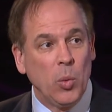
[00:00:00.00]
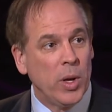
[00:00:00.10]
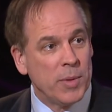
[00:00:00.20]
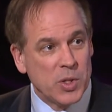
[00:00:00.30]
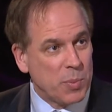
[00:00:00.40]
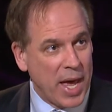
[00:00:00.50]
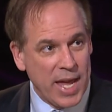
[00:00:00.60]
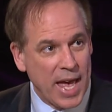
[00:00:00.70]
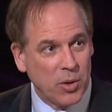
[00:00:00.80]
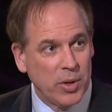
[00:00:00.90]
women's
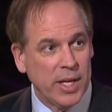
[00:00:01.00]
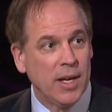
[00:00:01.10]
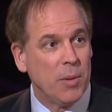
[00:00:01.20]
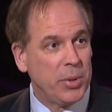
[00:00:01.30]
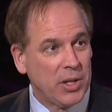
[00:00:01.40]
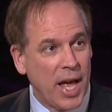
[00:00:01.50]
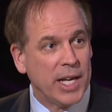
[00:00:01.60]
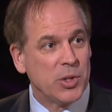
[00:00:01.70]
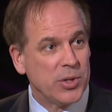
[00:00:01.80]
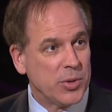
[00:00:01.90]
pay equity, a bill
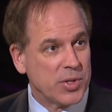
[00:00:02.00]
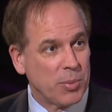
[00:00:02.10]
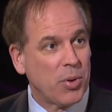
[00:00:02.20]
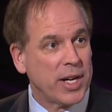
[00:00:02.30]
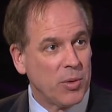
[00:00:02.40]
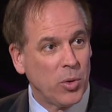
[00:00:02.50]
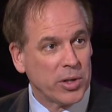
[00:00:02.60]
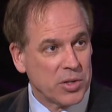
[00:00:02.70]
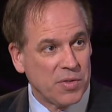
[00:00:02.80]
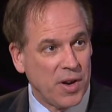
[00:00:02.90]
I introduced, the Pregnant
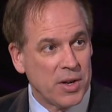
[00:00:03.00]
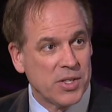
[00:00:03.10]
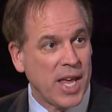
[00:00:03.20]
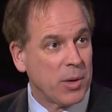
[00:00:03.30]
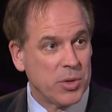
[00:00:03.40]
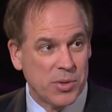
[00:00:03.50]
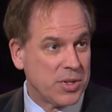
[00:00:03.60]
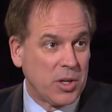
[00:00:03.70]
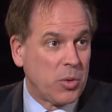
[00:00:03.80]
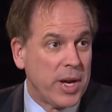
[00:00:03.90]
Workers Fairness Act, which
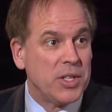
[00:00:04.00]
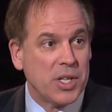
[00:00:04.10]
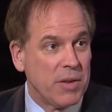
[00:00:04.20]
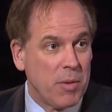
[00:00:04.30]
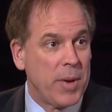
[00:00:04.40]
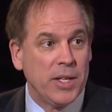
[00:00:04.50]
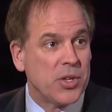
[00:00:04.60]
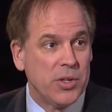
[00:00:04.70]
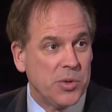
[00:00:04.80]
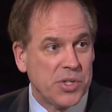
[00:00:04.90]
is the creation of a
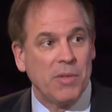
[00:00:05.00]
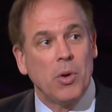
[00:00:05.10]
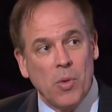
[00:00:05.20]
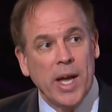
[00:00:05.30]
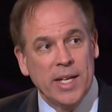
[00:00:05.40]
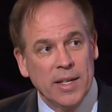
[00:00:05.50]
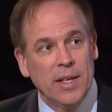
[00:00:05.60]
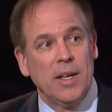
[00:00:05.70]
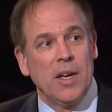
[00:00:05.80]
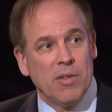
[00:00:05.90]
major new civil right
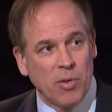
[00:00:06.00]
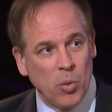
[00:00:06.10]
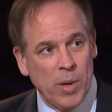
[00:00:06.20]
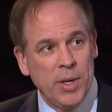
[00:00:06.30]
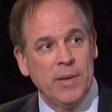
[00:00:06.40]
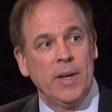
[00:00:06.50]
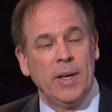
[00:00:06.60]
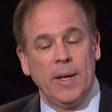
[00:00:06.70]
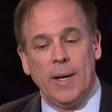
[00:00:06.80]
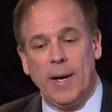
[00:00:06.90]
for women
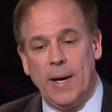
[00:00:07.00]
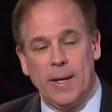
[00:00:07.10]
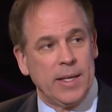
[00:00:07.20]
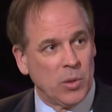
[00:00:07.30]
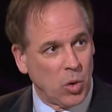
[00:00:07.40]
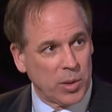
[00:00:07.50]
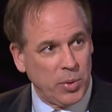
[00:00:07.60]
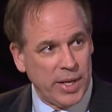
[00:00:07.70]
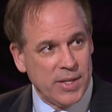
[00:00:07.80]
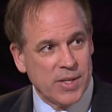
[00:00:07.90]
uh, in the
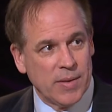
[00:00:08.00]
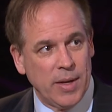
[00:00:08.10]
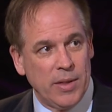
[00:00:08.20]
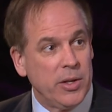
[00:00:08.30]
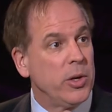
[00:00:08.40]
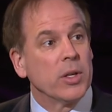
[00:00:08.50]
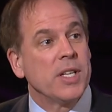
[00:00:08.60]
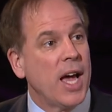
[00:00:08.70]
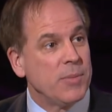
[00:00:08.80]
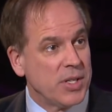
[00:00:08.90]
workplace. And the New York
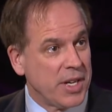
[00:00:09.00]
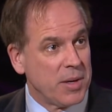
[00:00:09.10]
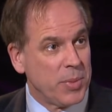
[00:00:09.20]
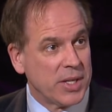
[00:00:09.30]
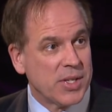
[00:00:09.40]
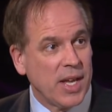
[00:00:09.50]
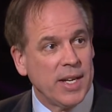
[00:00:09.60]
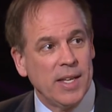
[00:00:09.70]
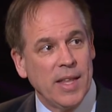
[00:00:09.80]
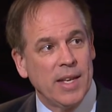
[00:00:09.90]
Times had done a big
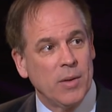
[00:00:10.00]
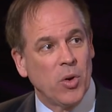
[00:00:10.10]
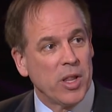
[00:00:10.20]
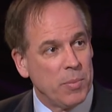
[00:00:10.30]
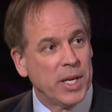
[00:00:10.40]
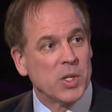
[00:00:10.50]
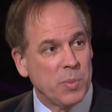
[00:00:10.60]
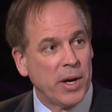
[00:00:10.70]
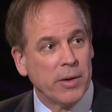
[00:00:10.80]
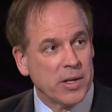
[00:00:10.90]
study that one of the
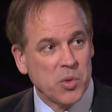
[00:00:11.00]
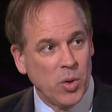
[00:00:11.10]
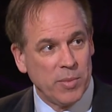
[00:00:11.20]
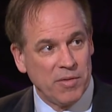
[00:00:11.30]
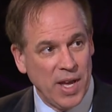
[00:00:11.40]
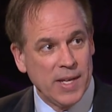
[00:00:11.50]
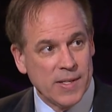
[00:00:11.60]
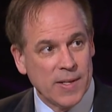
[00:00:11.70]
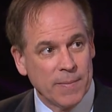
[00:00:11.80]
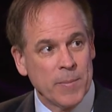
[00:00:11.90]
biggest barriers women
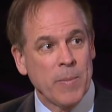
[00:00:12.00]
face